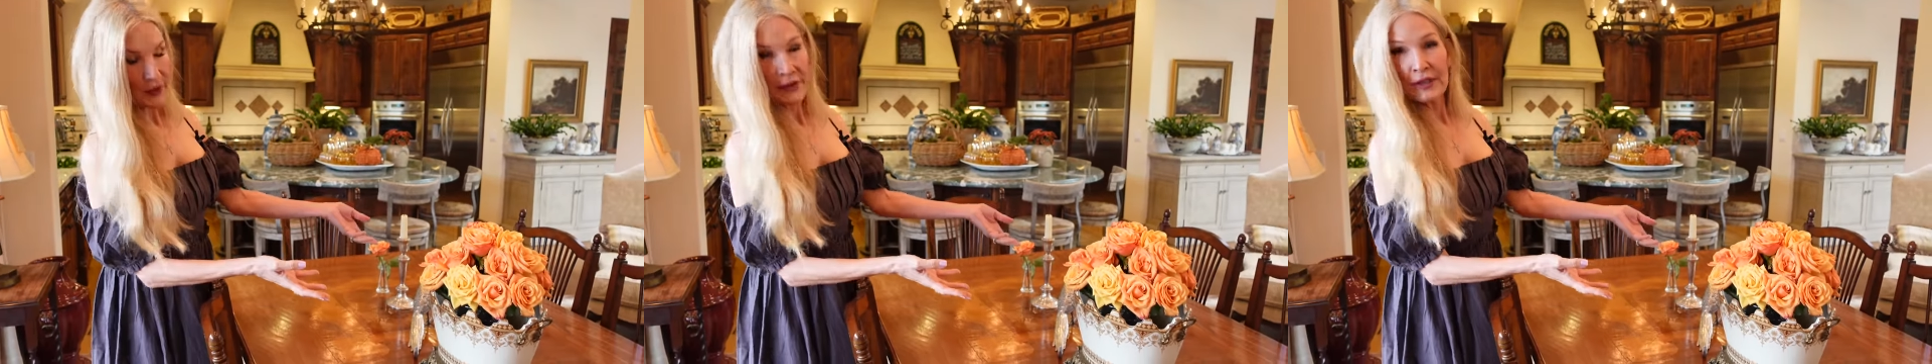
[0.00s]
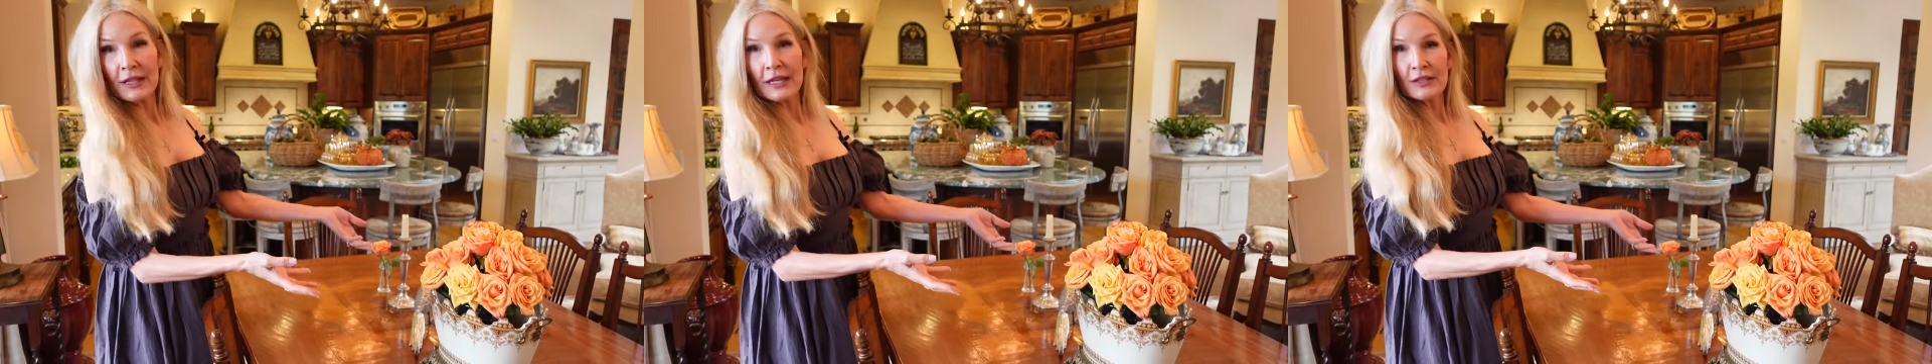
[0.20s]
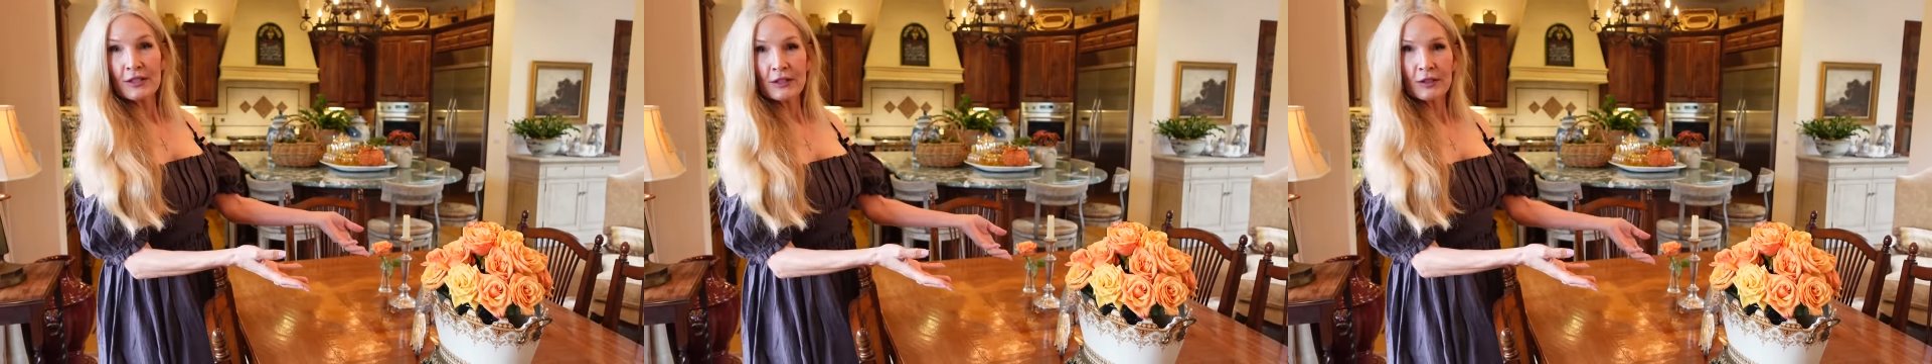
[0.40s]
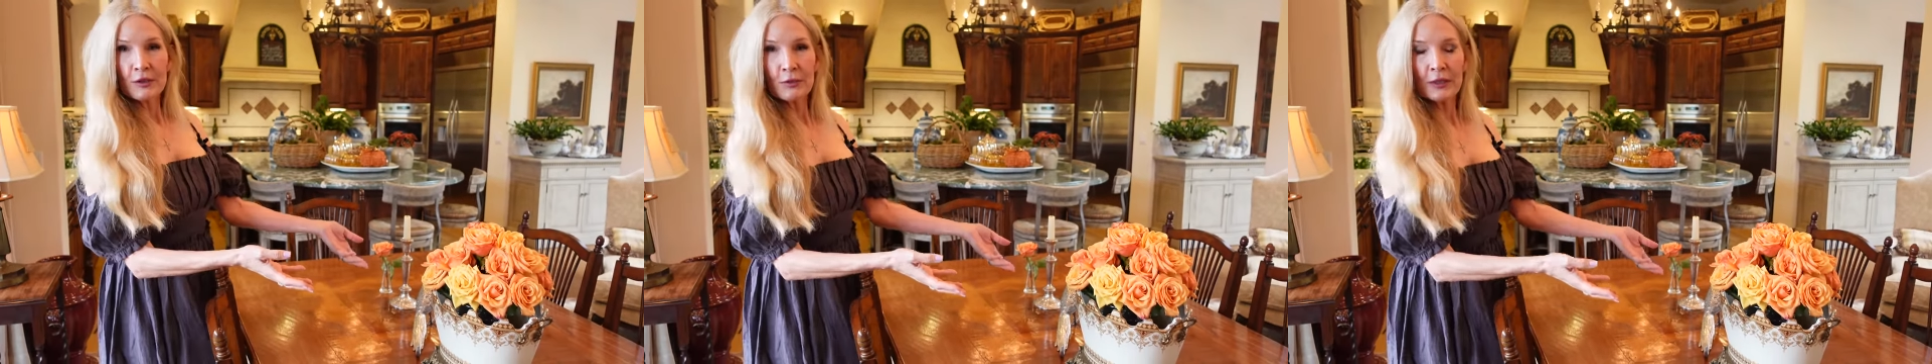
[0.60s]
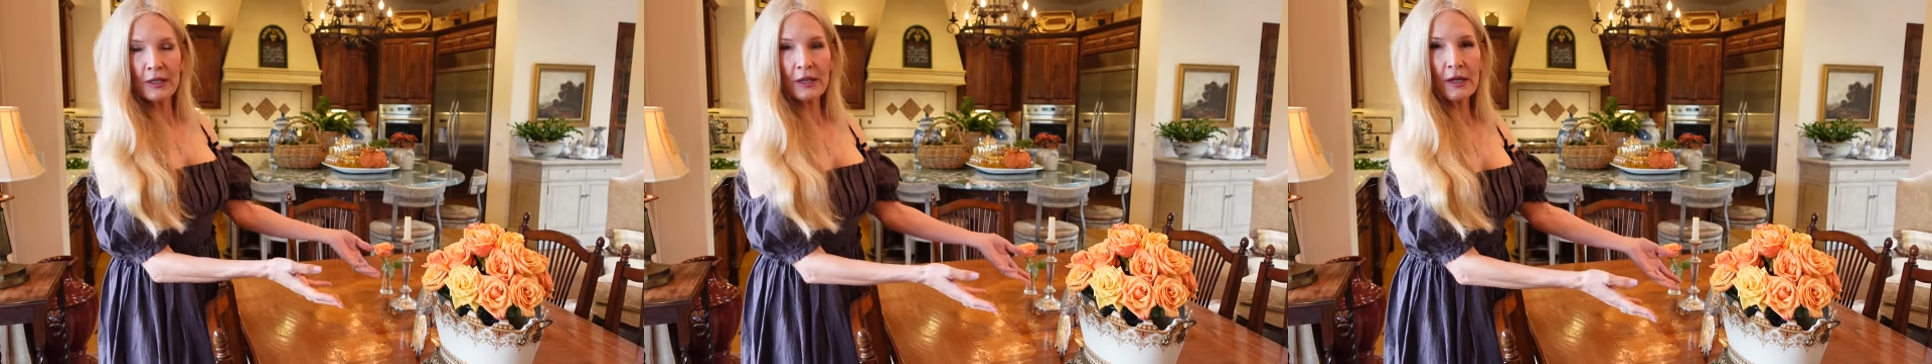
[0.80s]
thing that I do
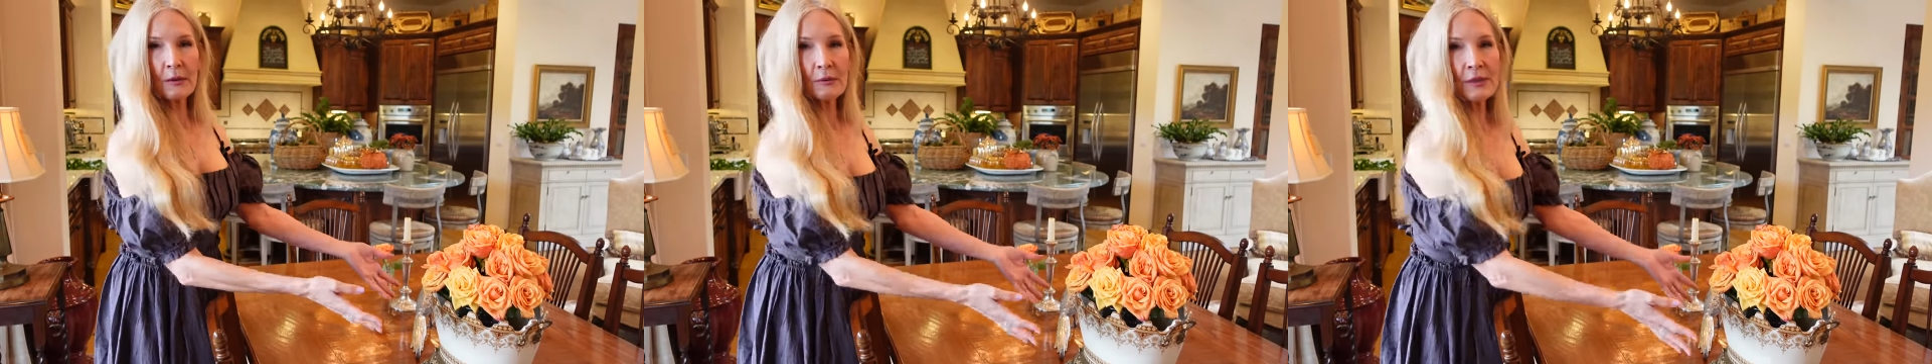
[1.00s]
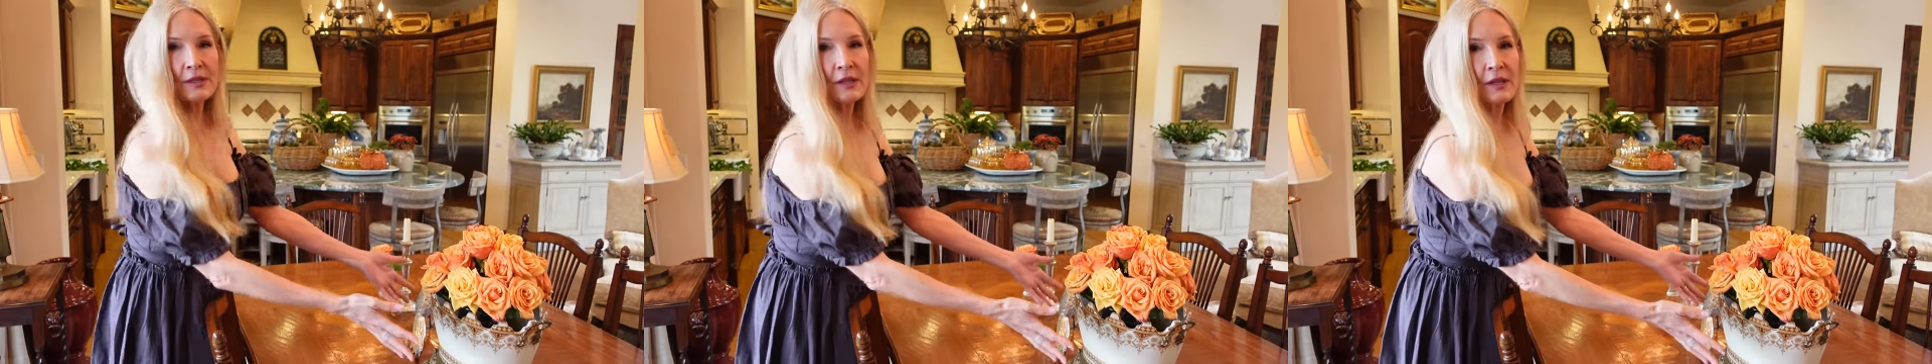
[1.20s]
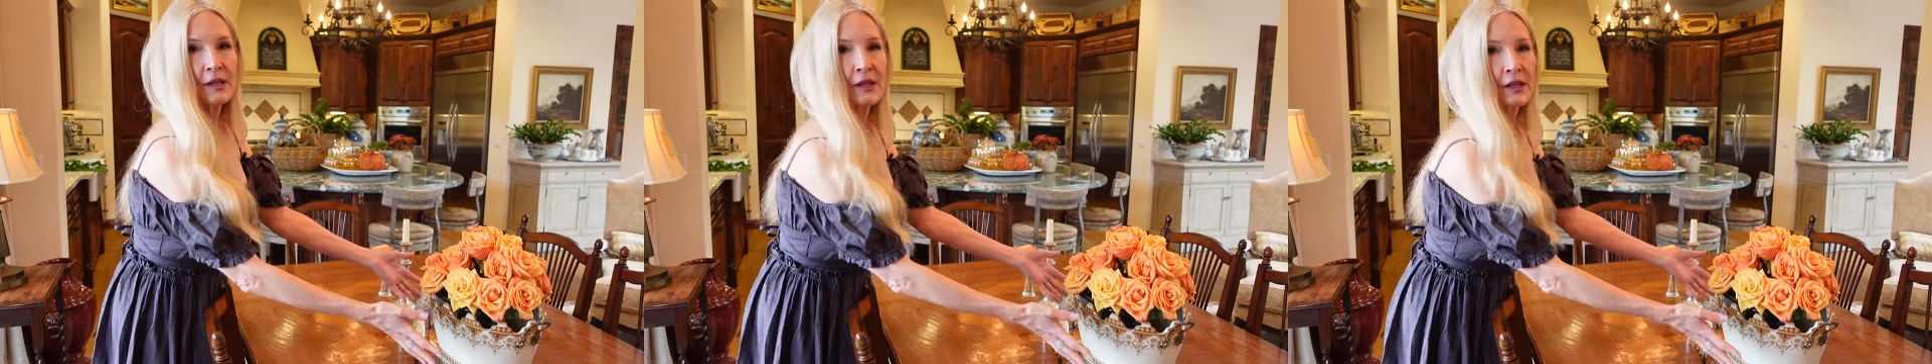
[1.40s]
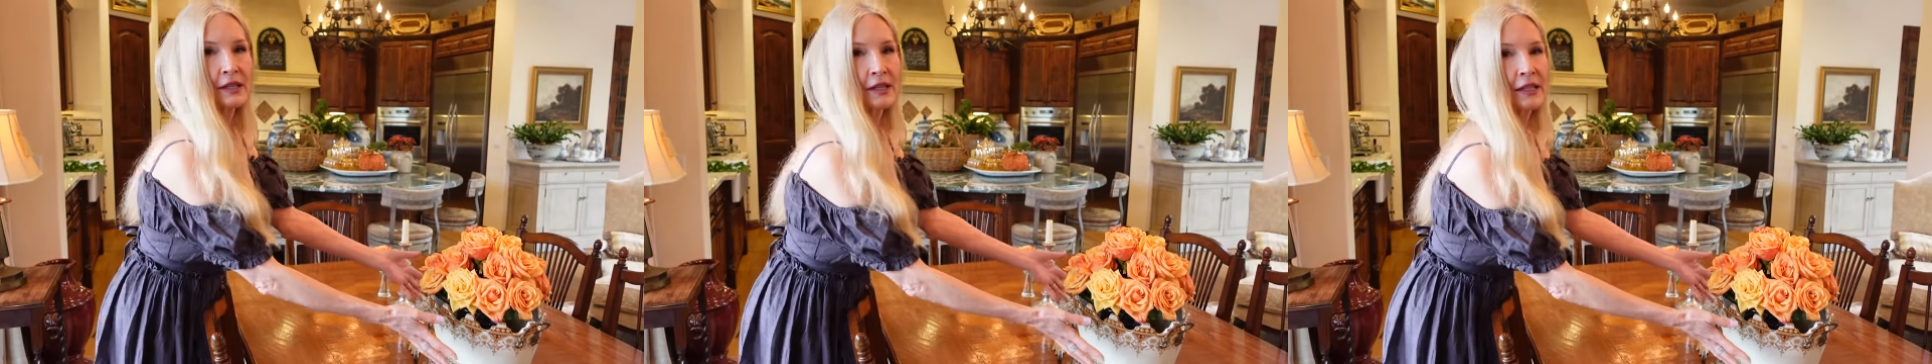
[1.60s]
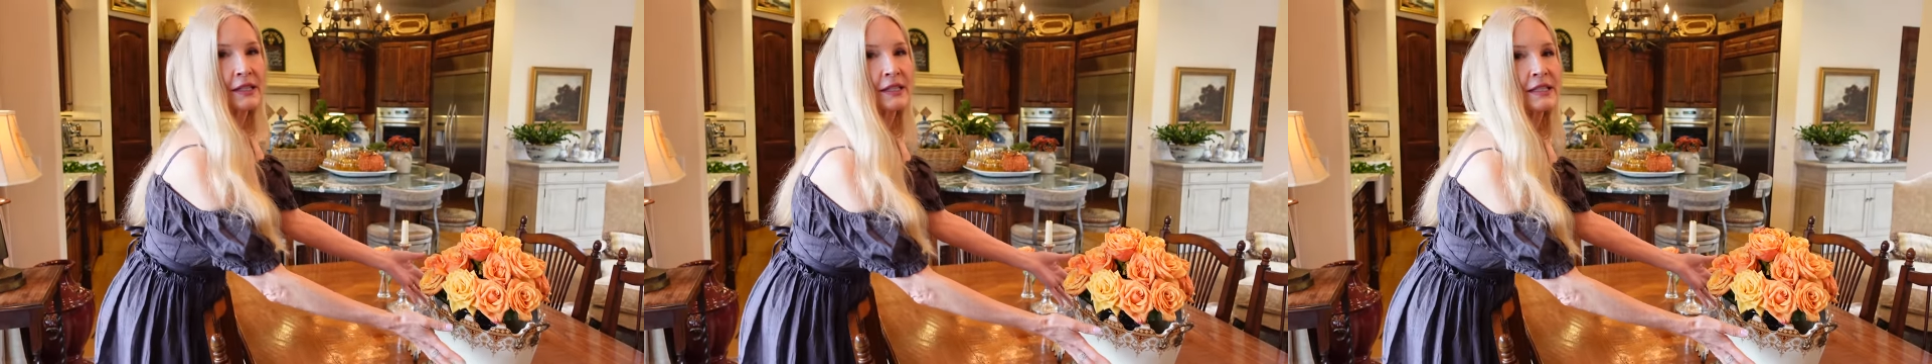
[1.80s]
when it comes to the,
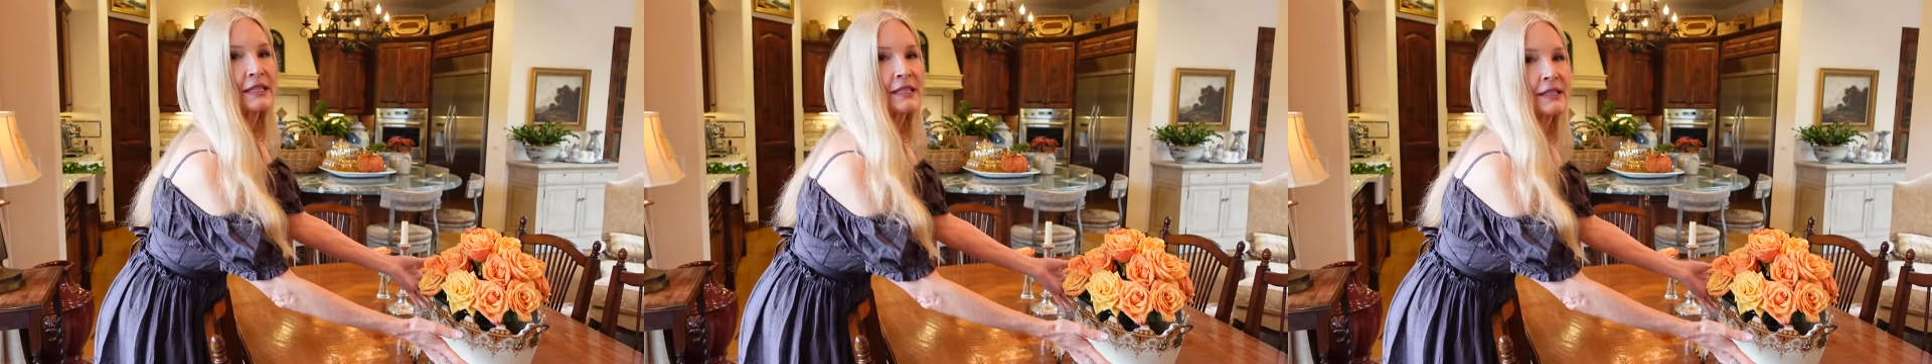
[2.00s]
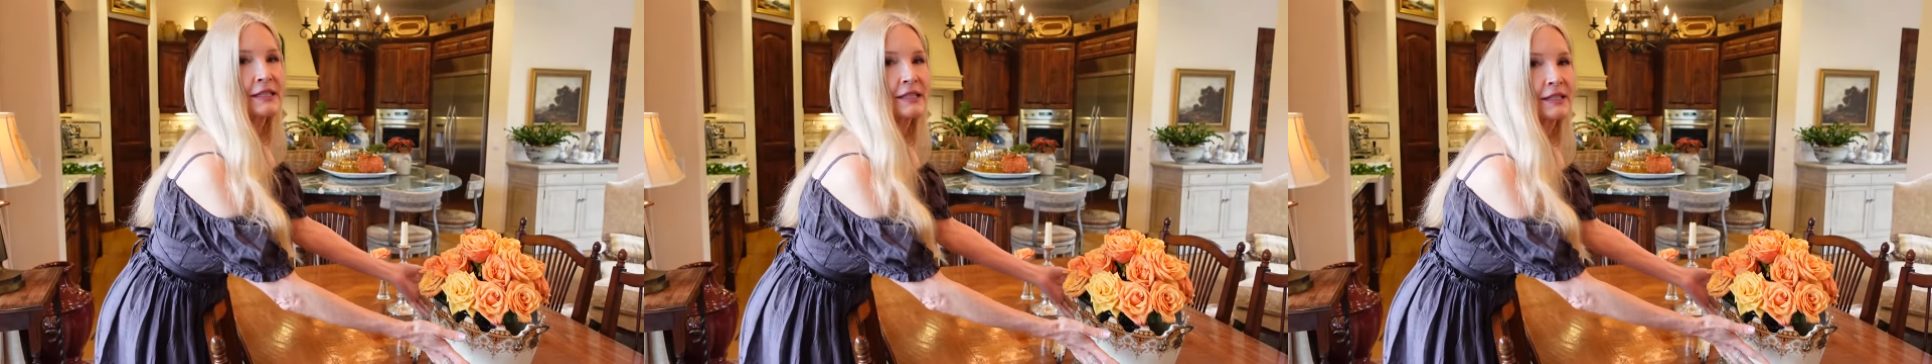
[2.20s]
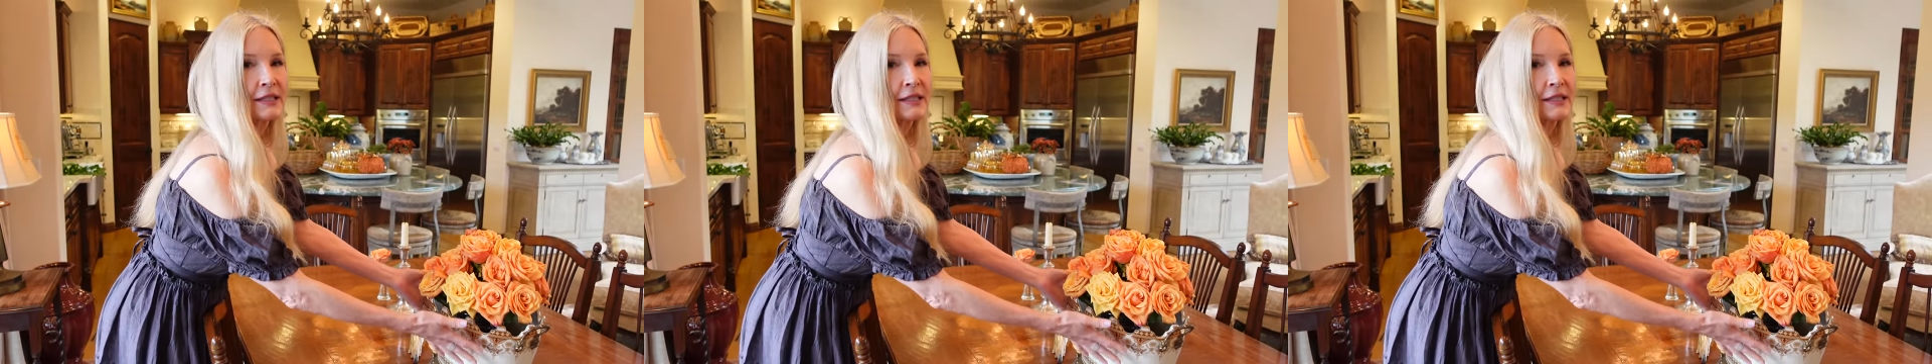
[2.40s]
in,